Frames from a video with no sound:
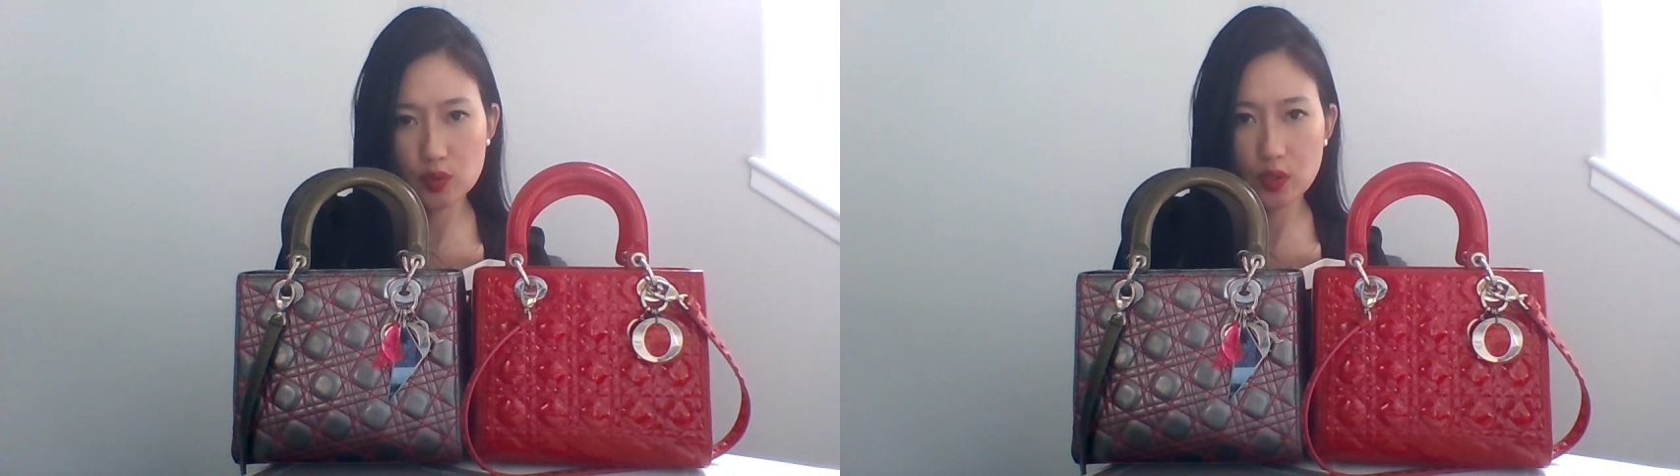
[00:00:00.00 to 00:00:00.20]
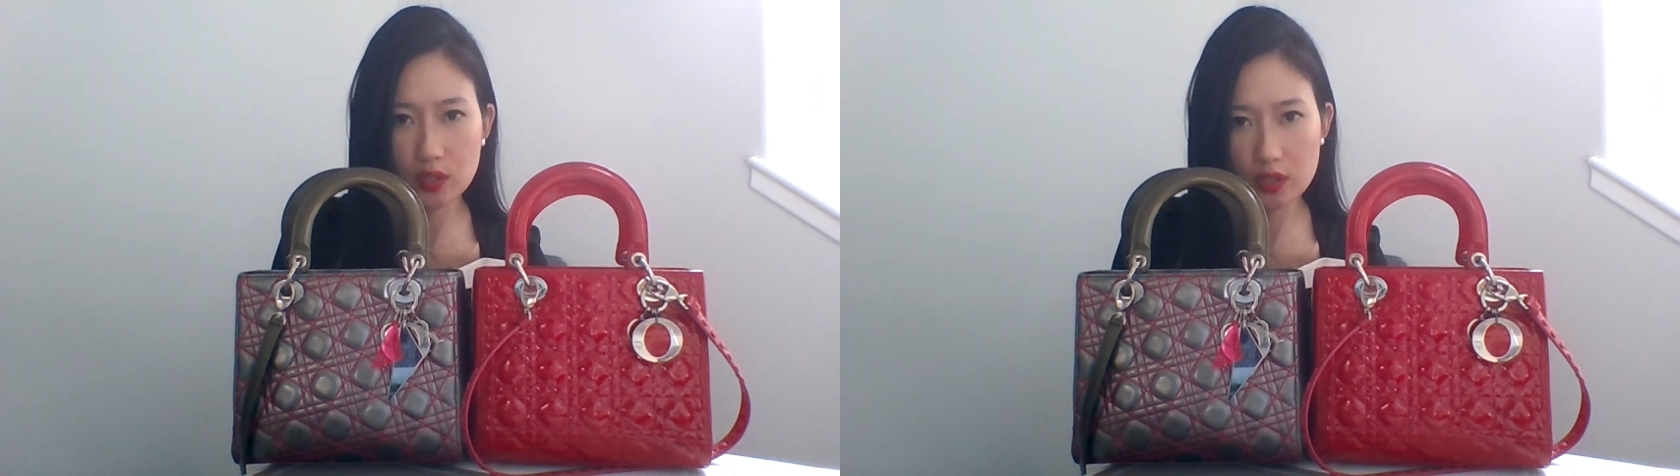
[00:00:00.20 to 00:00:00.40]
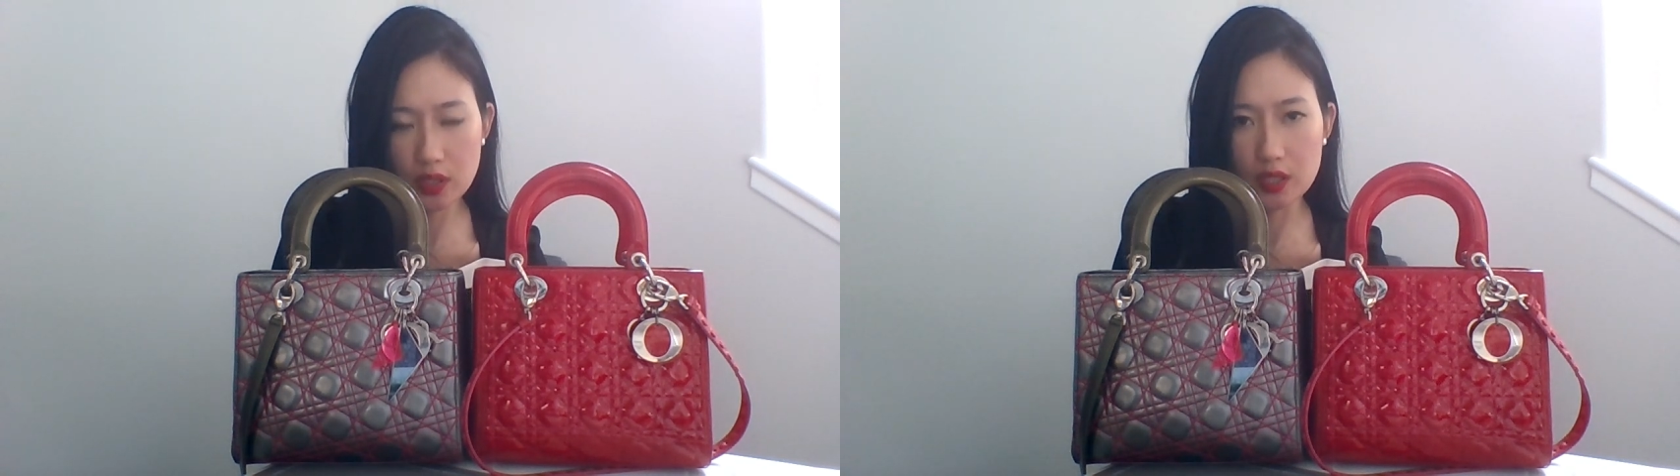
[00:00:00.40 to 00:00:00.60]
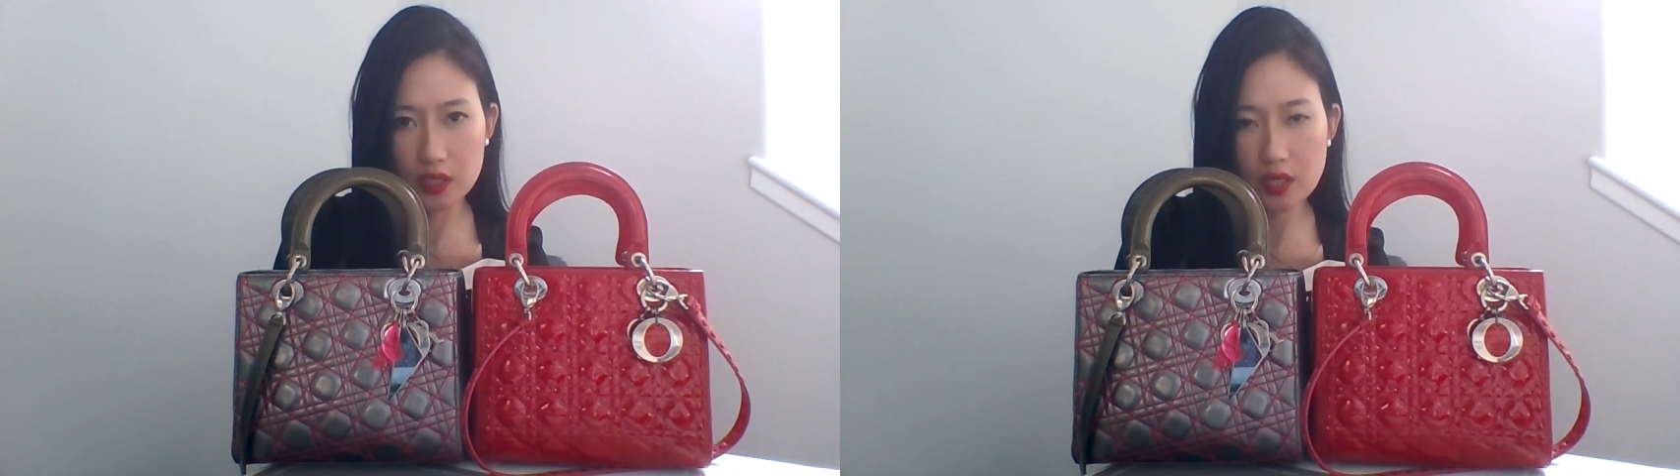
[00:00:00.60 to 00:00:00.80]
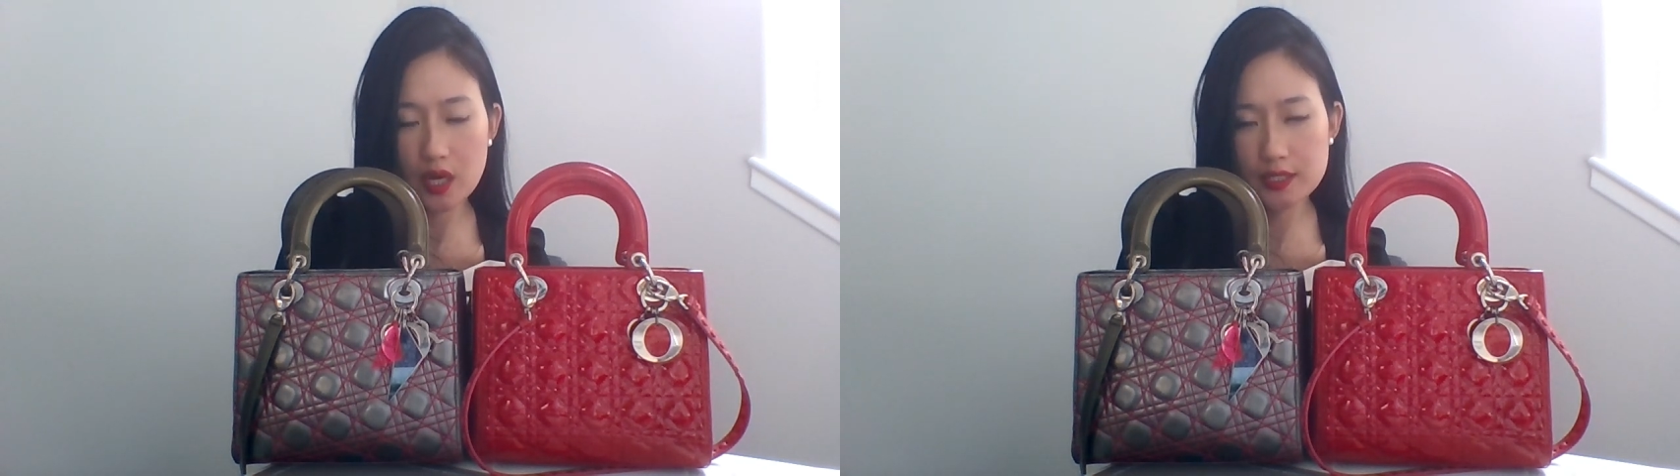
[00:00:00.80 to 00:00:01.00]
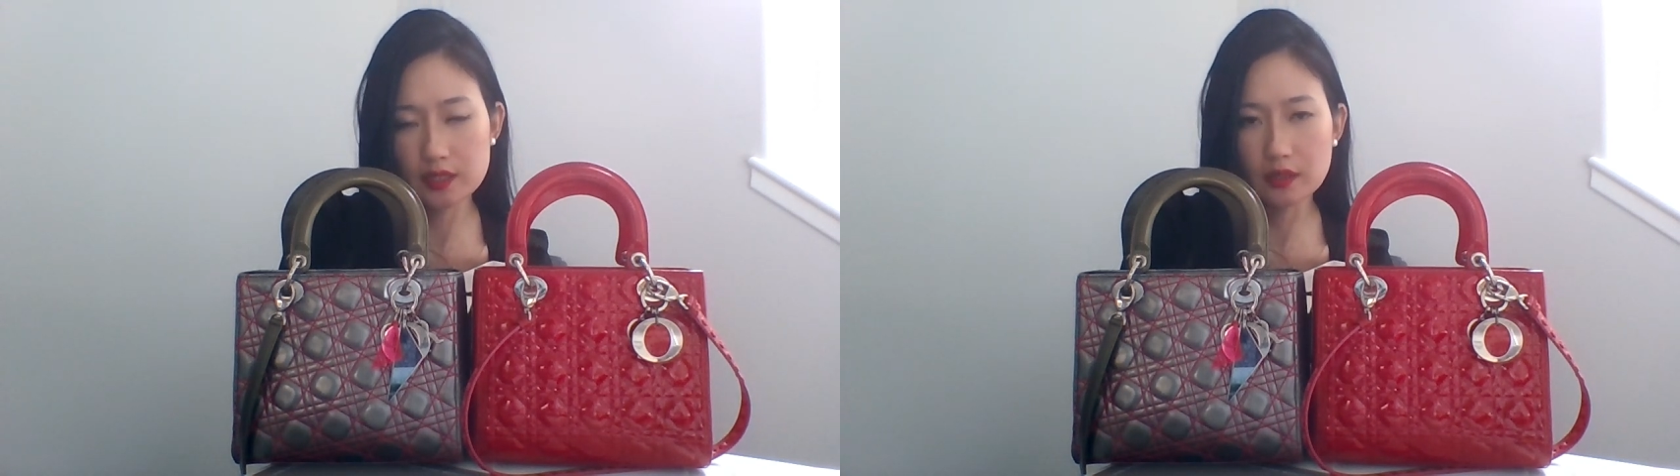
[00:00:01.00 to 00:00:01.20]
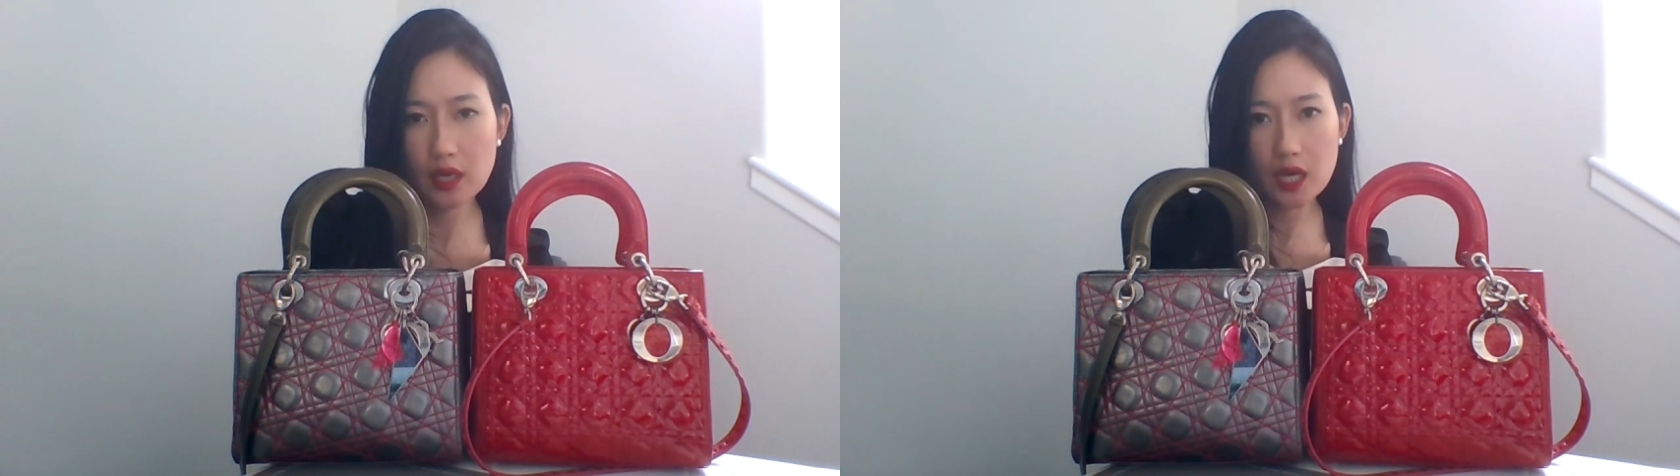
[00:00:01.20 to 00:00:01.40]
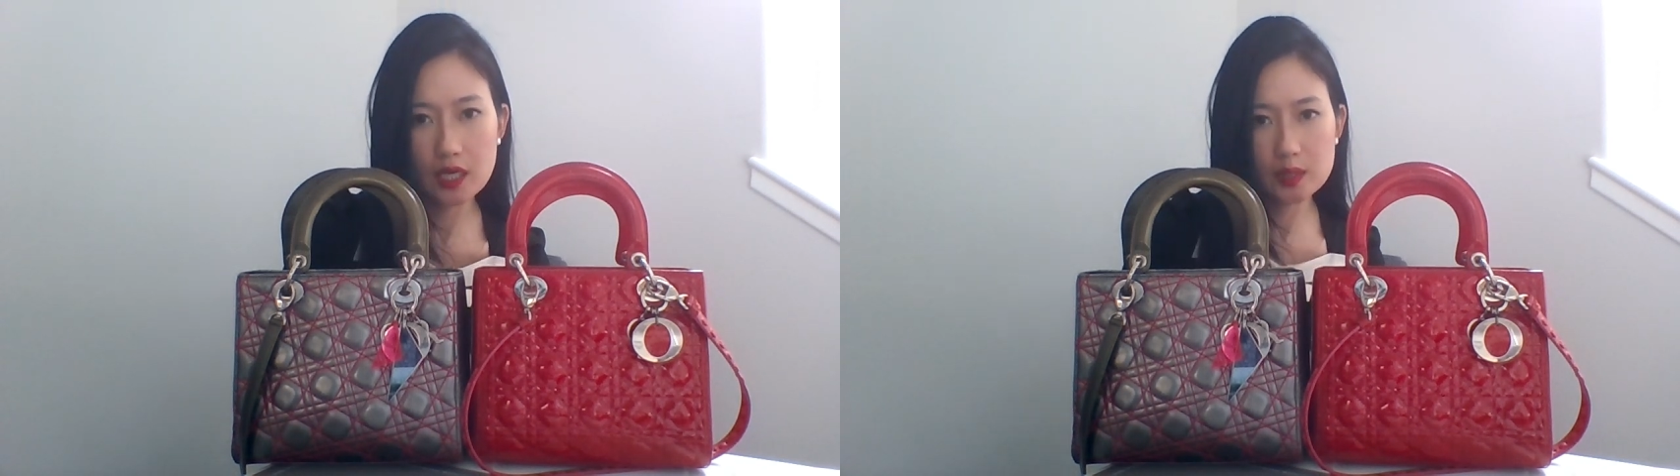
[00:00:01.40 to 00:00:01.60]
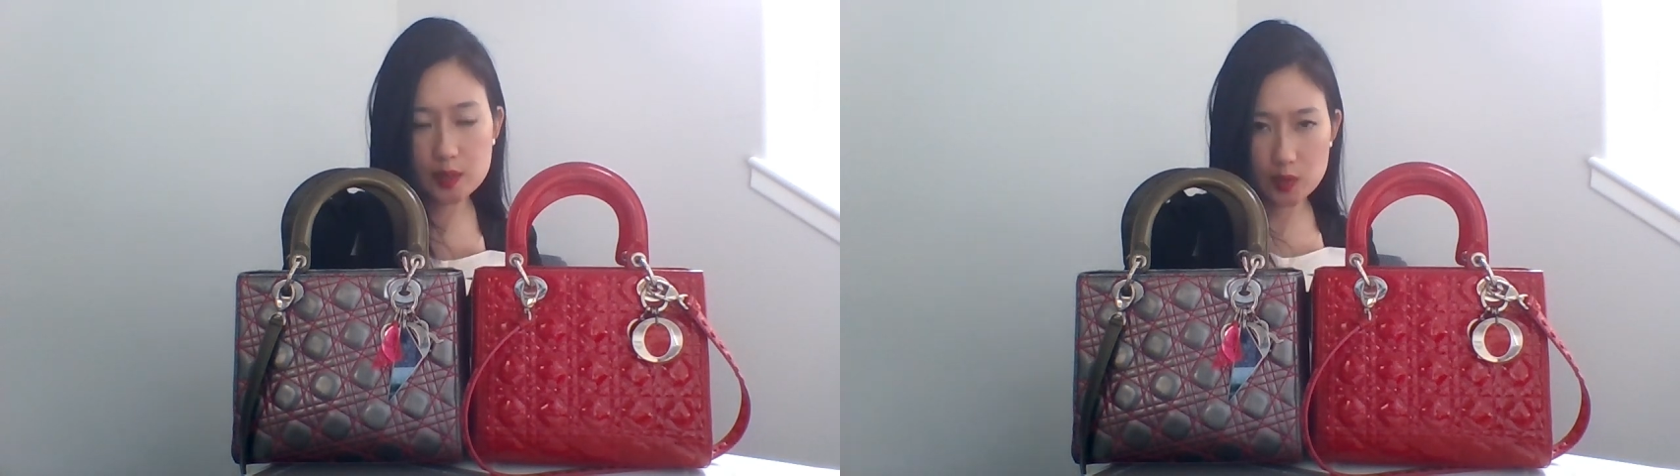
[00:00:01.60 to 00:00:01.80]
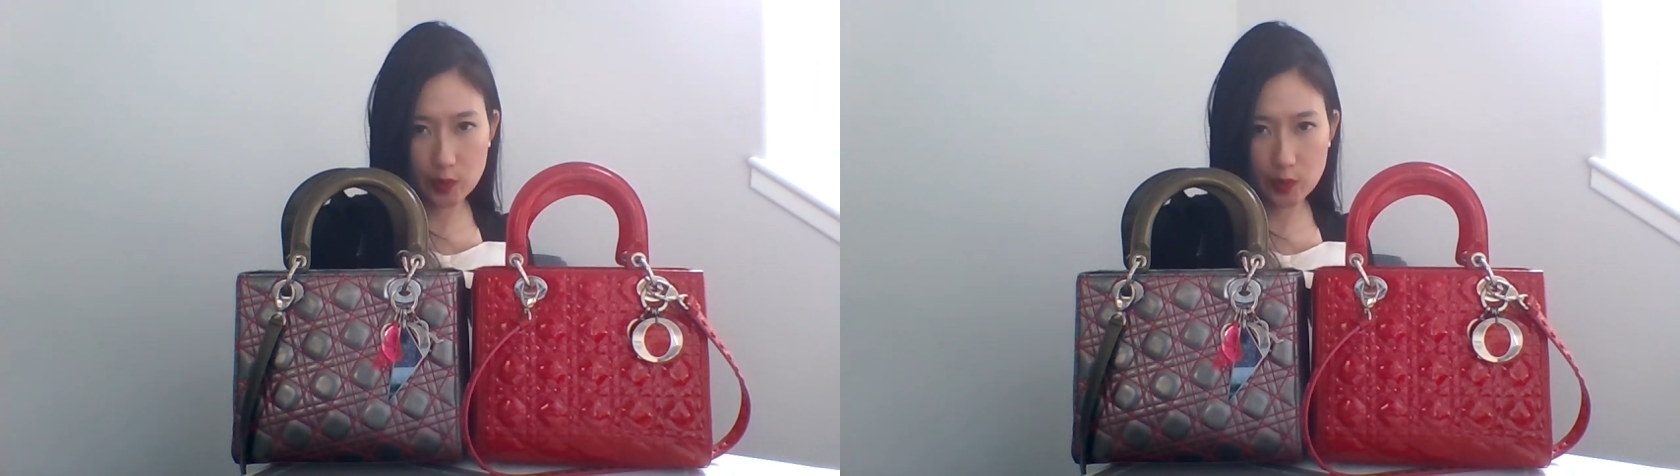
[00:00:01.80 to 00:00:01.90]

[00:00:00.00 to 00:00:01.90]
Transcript: to cost a lot.